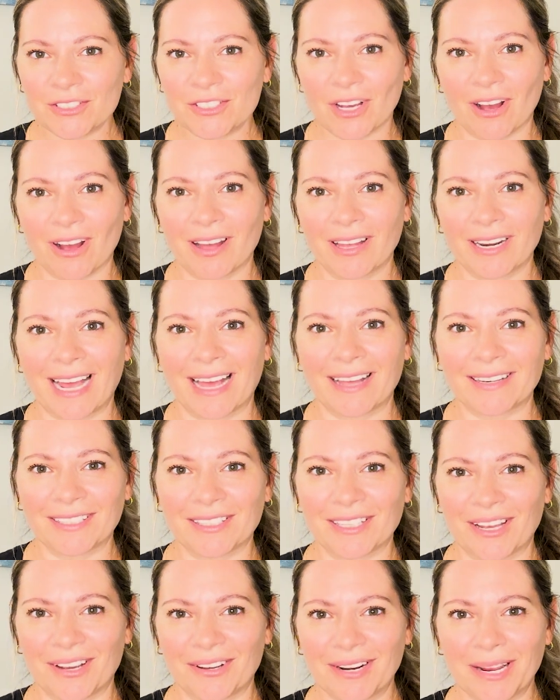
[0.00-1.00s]
Dawn
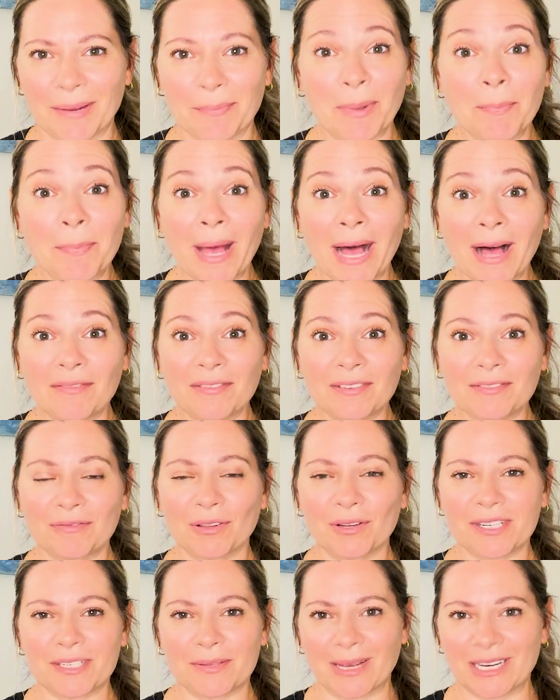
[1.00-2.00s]
Andalone. I'm a pelvic
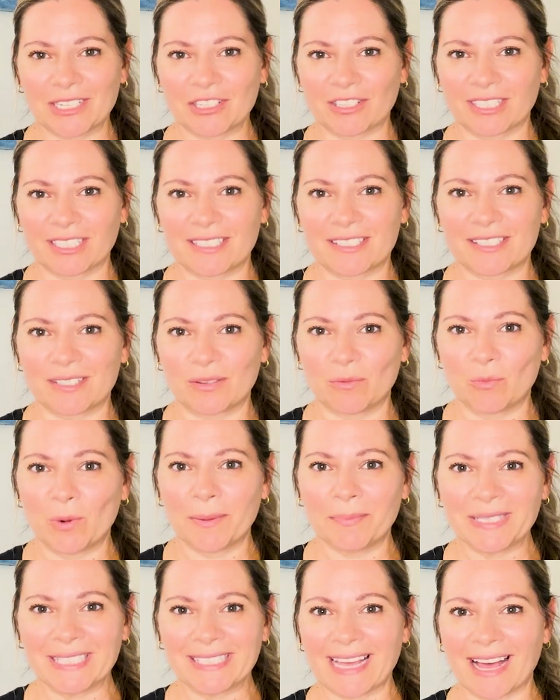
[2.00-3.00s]
floor specialist and
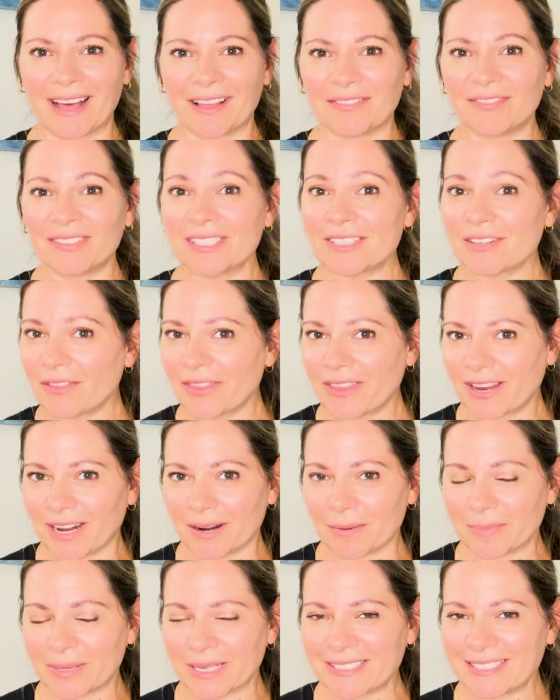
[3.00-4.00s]
women's health physical
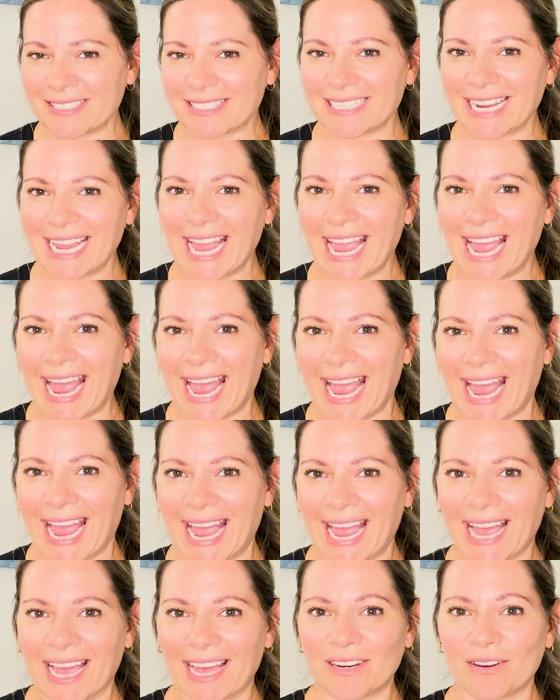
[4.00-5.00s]
therapist.
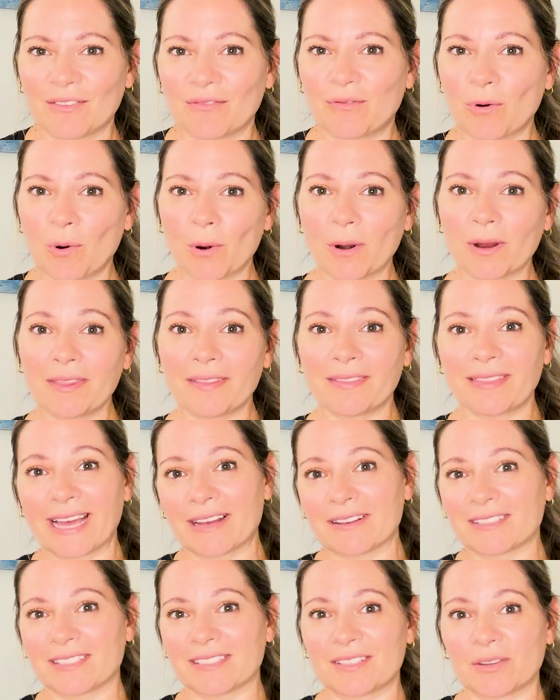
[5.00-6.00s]
And for the
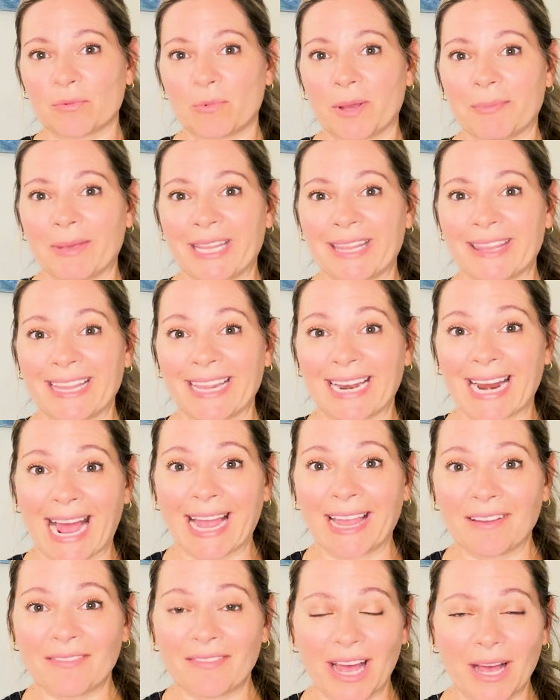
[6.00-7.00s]
thousands of women that
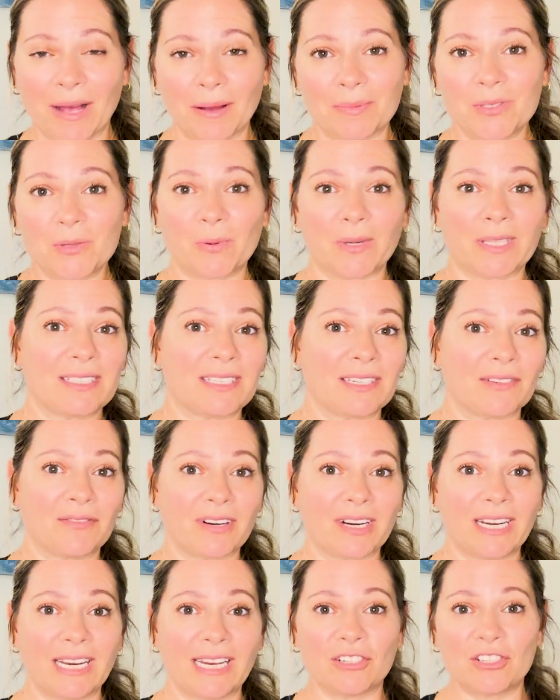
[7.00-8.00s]
I have helped with
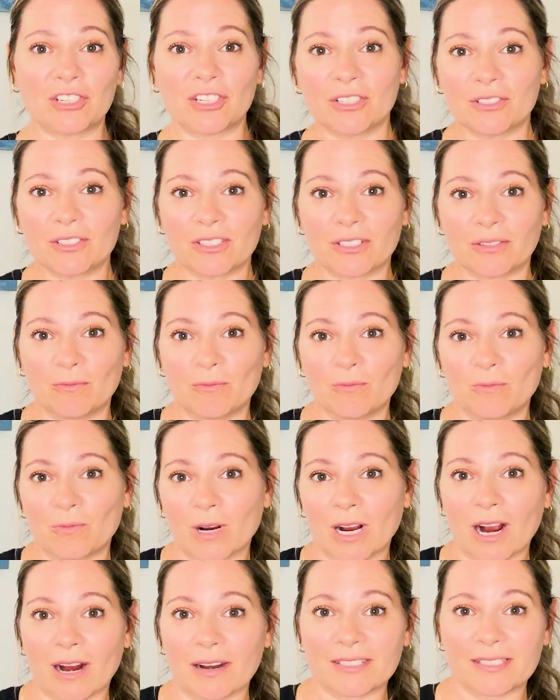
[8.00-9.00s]
different issues in
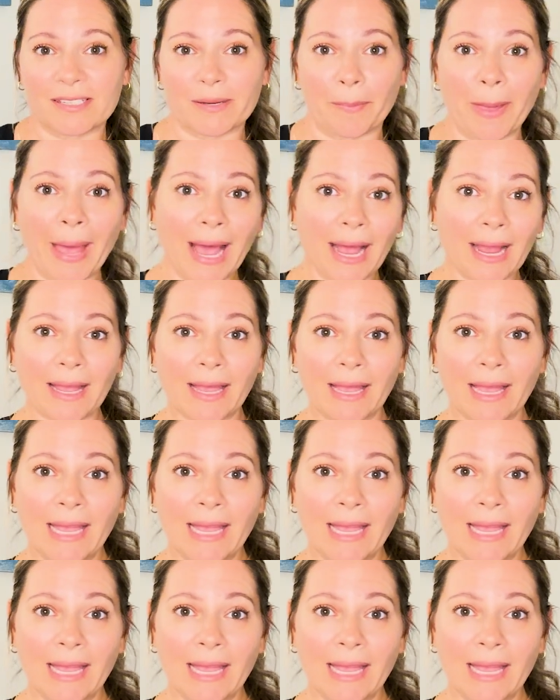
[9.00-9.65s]
regards to back